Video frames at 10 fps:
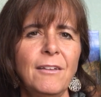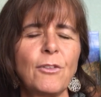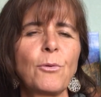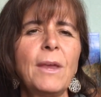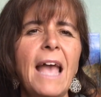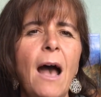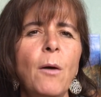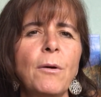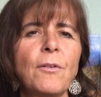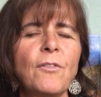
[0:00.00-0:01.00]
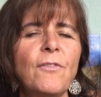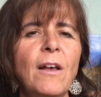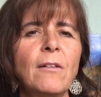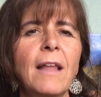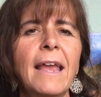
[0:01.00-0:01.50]
3 hours
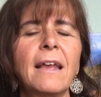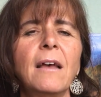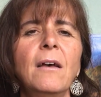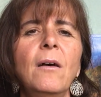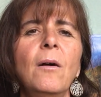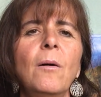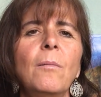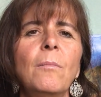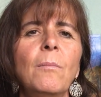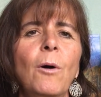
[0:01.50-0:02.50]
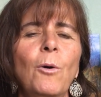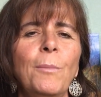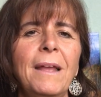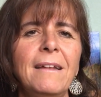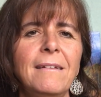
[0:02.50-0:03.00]
felt like
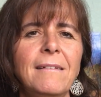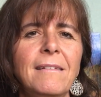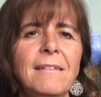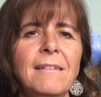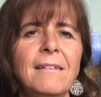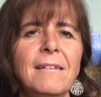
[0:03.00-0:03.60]
moments.